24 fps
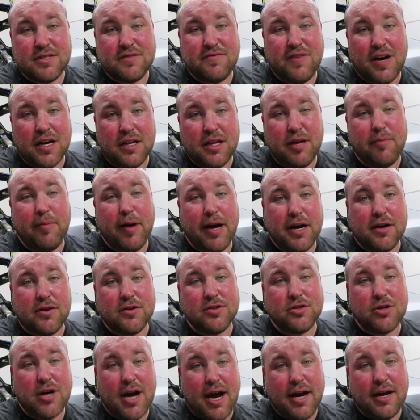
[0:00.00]
is finally back
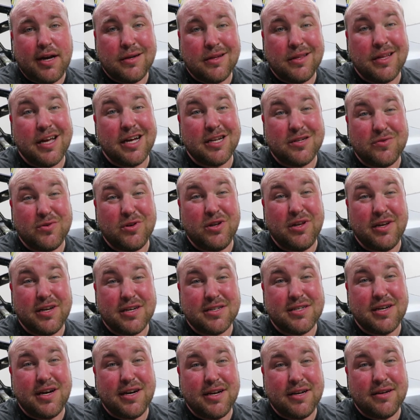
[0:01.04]
on track, and that's really
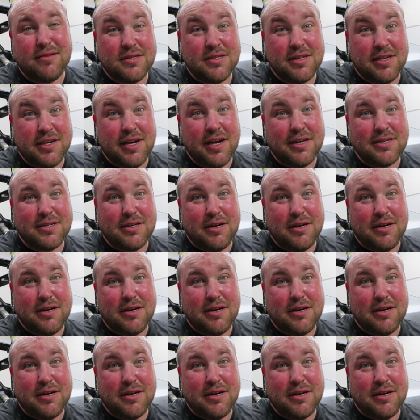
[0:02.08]
exciting. See you next